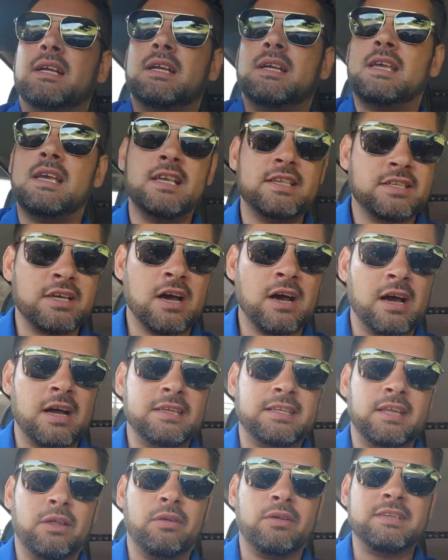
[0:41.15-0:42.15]
He's
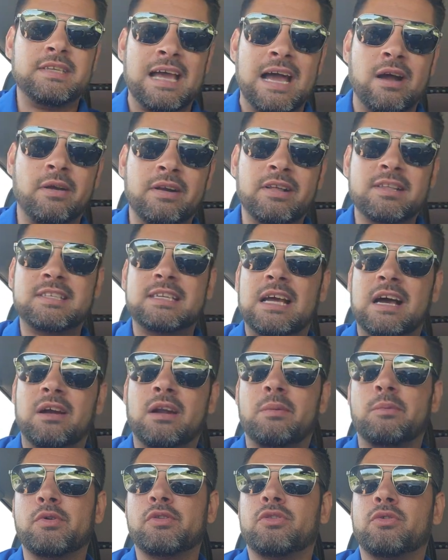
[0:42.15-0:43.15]
gone. Dylan Downing's now
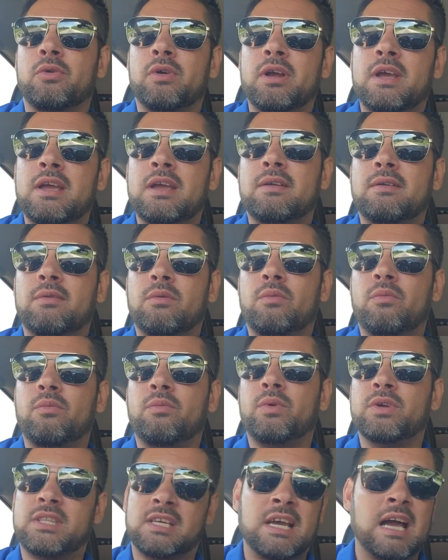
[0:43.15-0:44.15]
number 3
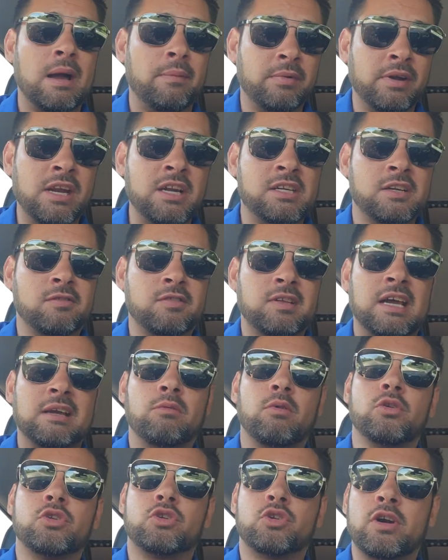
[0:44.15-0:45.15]
with the combination of
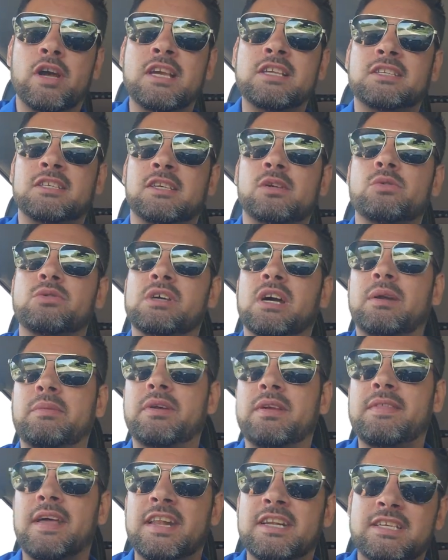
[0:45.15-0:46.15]
Tyrone Tracy, who's kind of
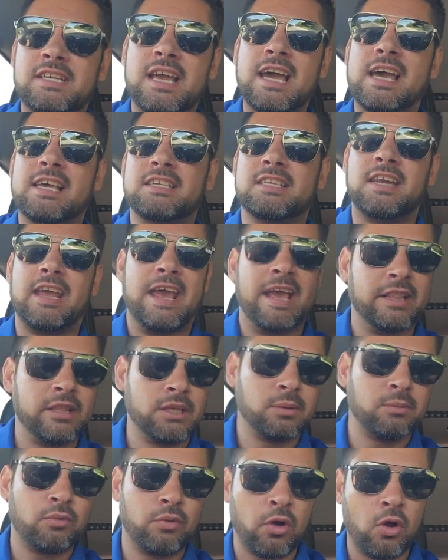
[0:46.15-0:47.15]
in that Jackson
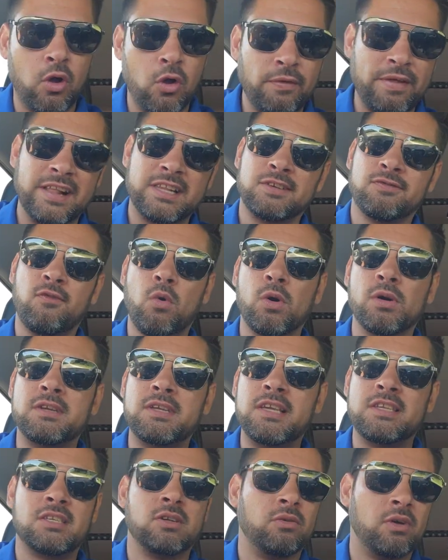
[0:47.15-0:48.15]
Anthrop role. That's 4
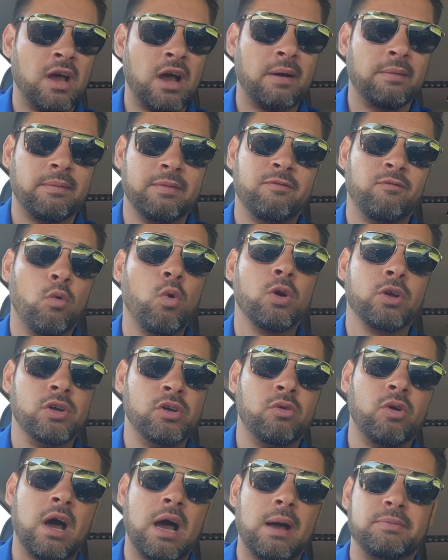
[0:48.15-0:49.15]

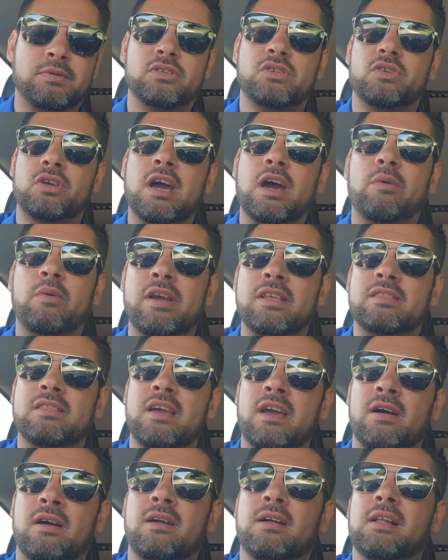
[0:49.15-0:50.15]
good options you got right
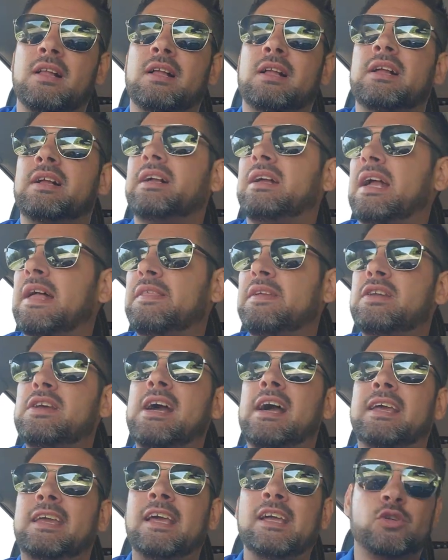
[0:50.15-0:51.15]
there. And then you
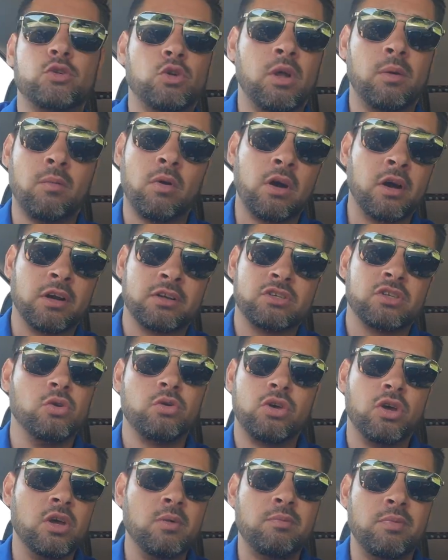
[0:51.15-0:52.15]
got Kentrell Marks, who
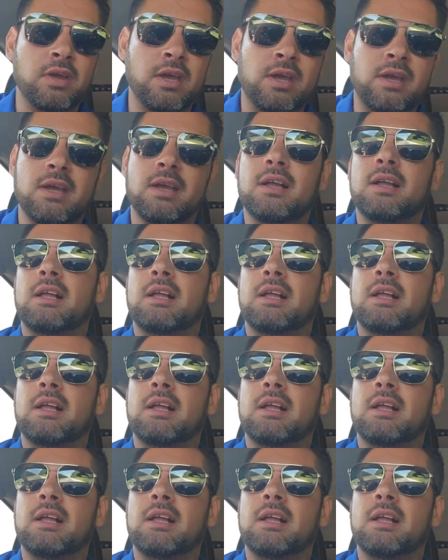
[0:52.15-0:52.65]
could be